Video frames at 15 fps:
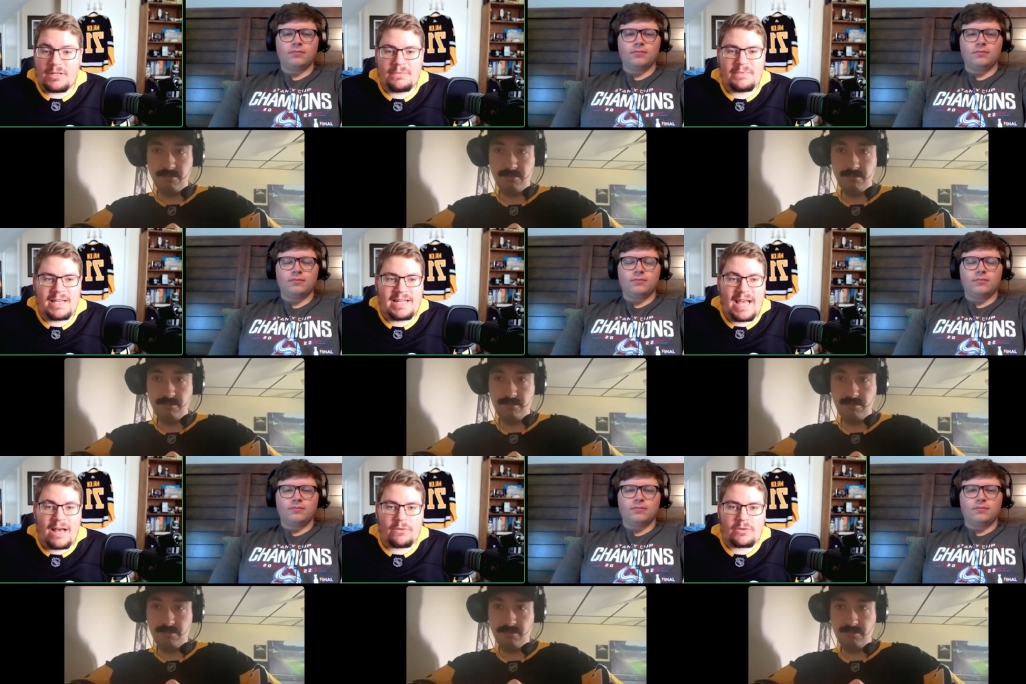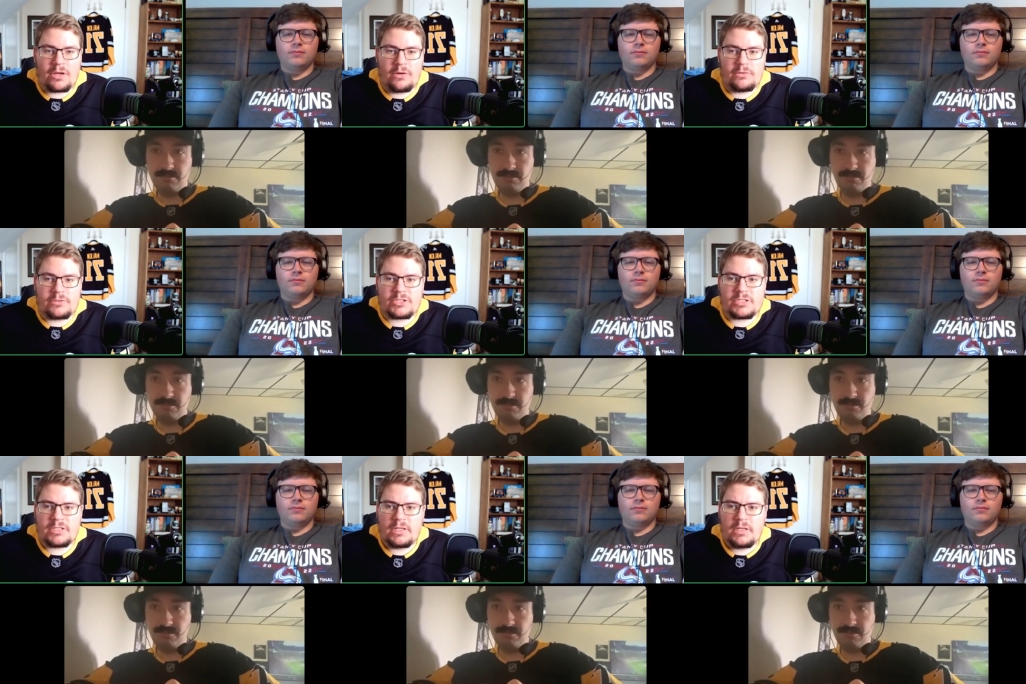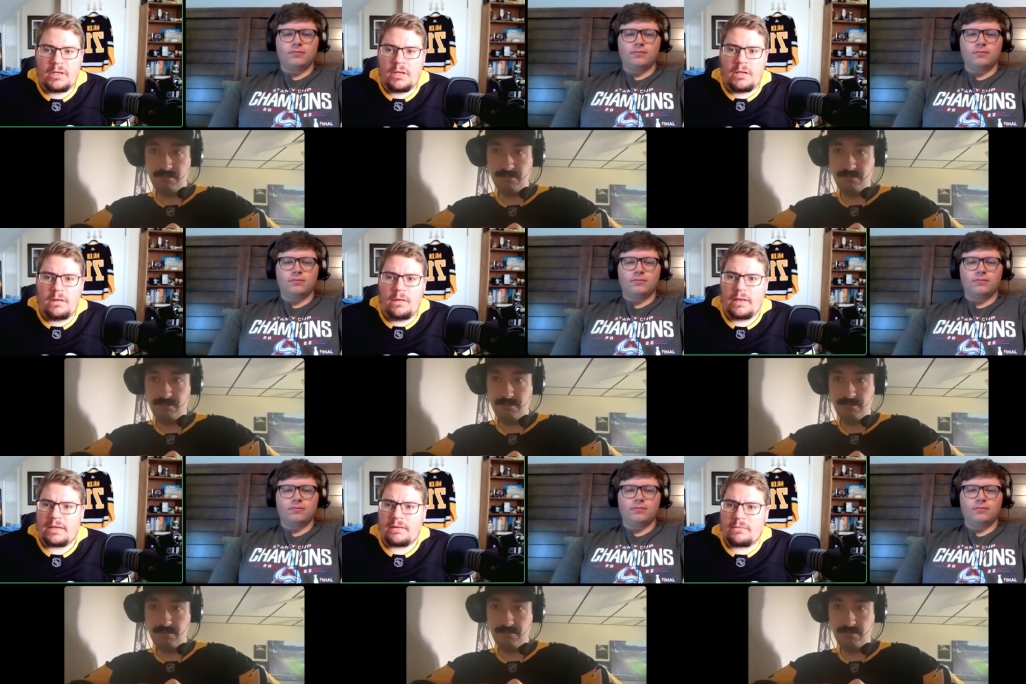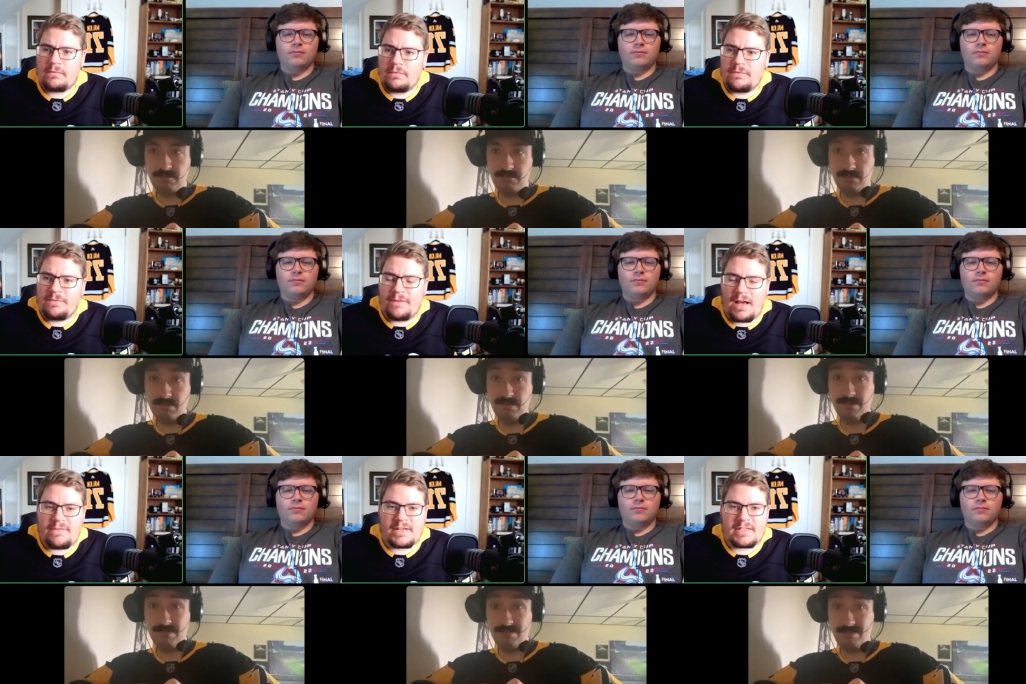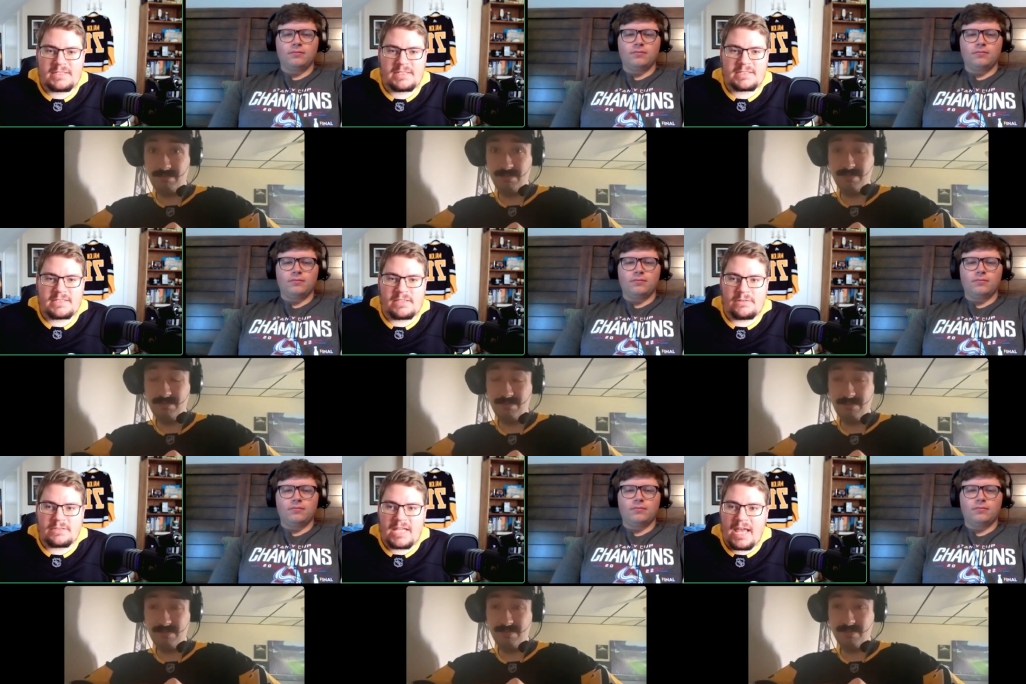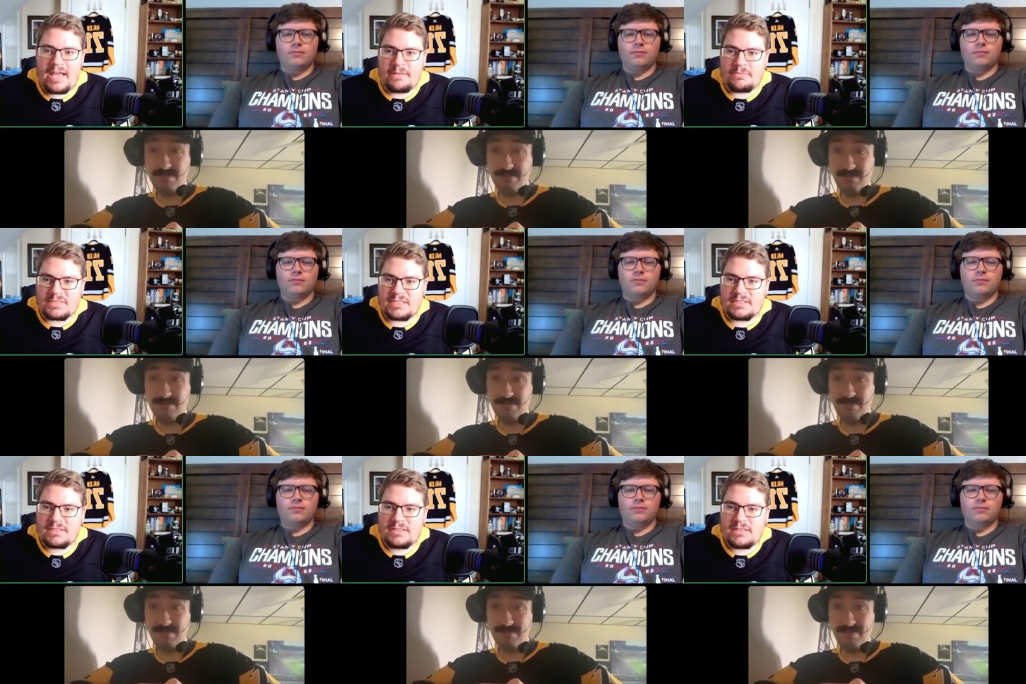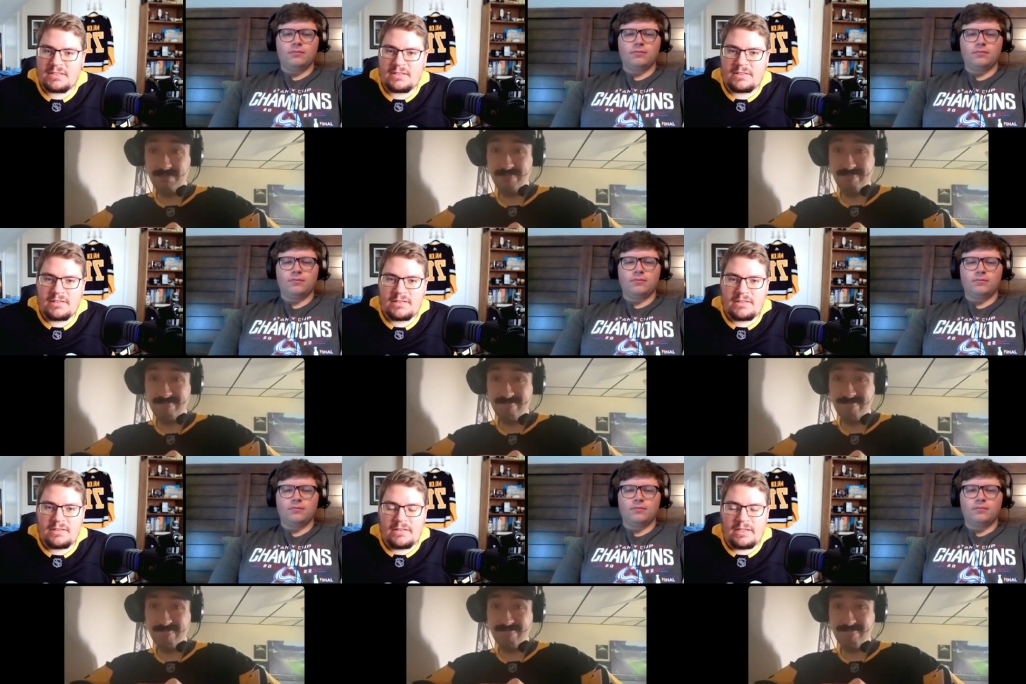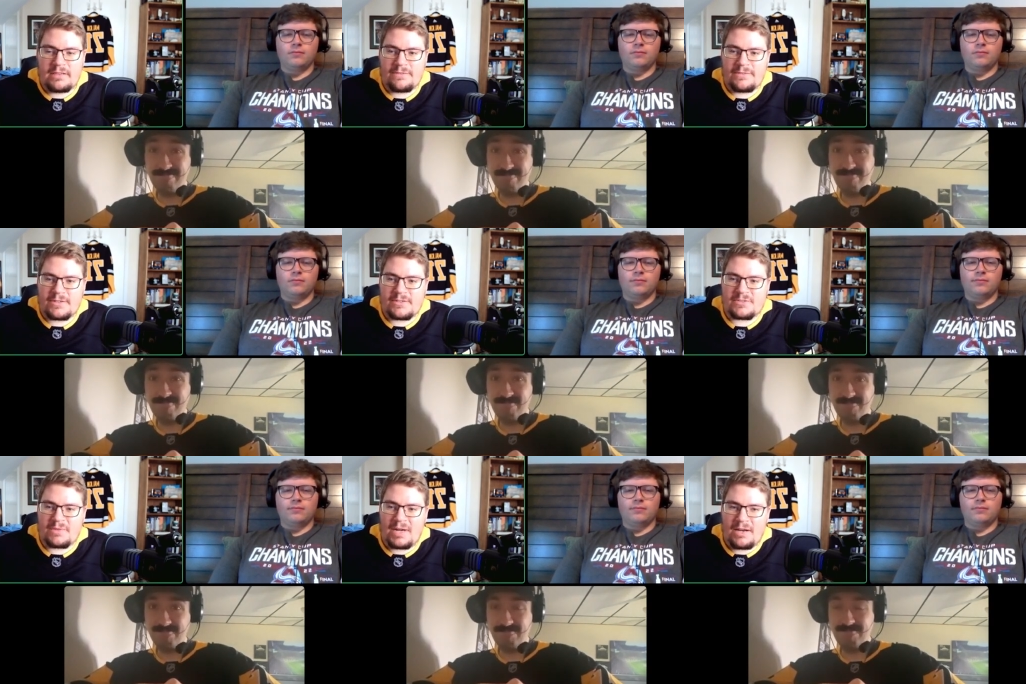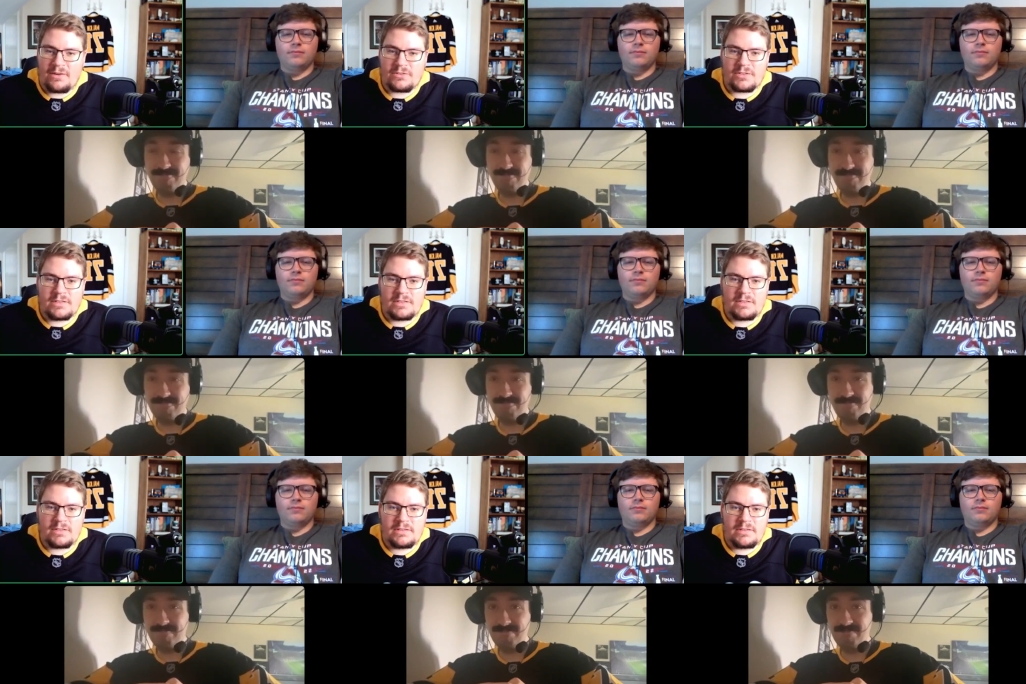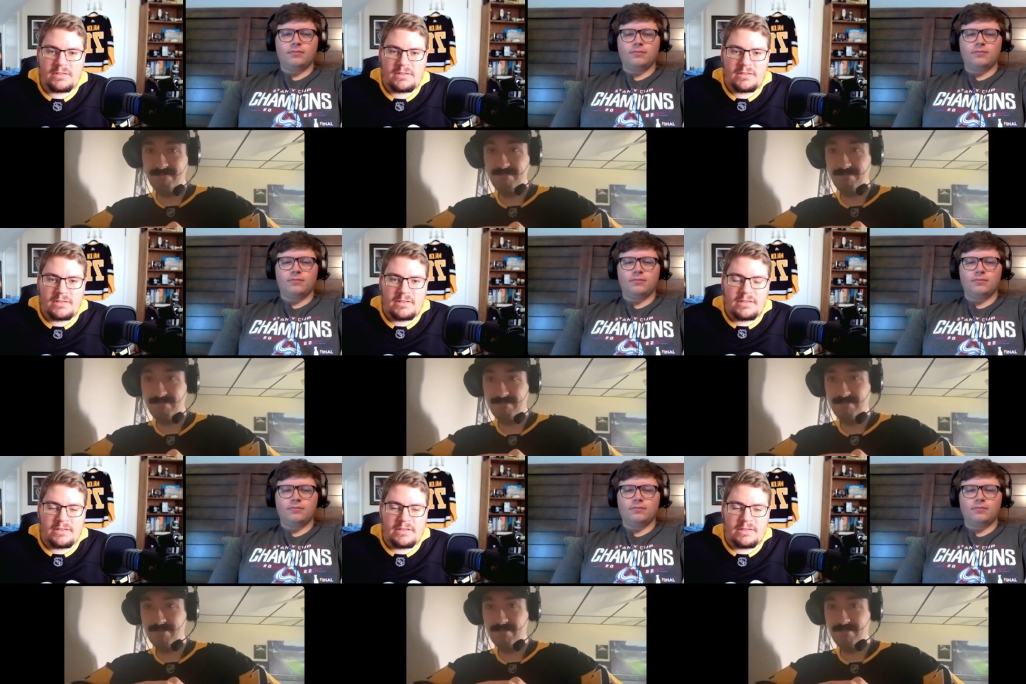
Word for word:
Speaker 1: getting out coached like five out of six of those games in the first round. It